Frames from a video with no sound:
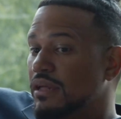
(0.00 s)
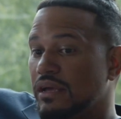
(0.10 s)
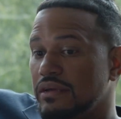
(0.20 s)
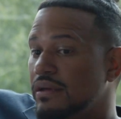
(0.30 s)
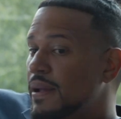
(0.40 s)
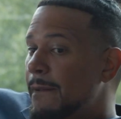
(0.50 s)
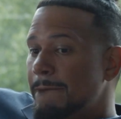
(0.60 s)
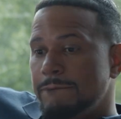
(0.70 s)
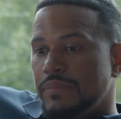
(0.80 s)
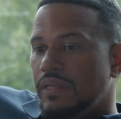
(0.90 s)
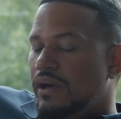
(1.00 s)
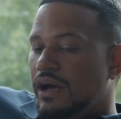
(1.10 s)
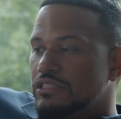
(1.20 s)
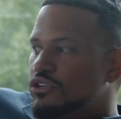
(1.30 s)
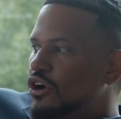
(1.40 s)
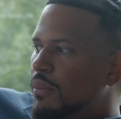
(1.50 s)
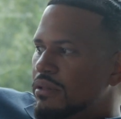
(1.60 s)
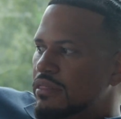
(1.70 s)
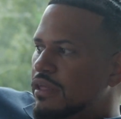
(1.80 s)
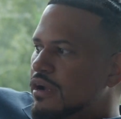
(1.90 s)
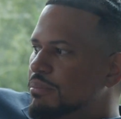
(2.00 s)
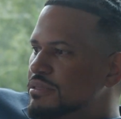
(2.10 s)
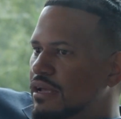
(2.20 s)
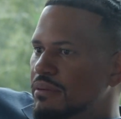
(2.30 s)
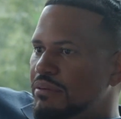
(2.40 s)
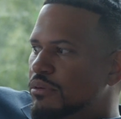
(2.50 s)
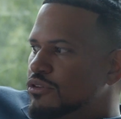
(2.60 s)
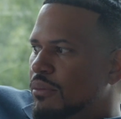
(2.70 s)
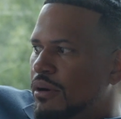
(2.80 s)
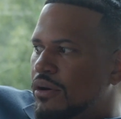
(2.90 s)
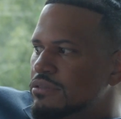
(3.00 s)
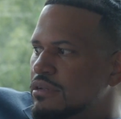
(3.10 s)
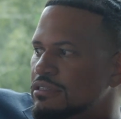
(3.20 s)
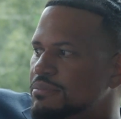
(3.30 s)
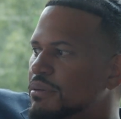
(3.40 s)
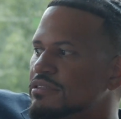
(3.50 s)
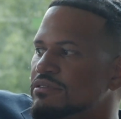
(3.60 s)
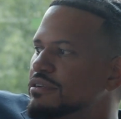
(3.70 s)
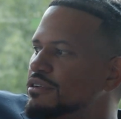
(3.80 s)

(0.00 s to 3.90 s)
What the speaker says: Like, I talk about the therapist like people talk about going to the dispensary.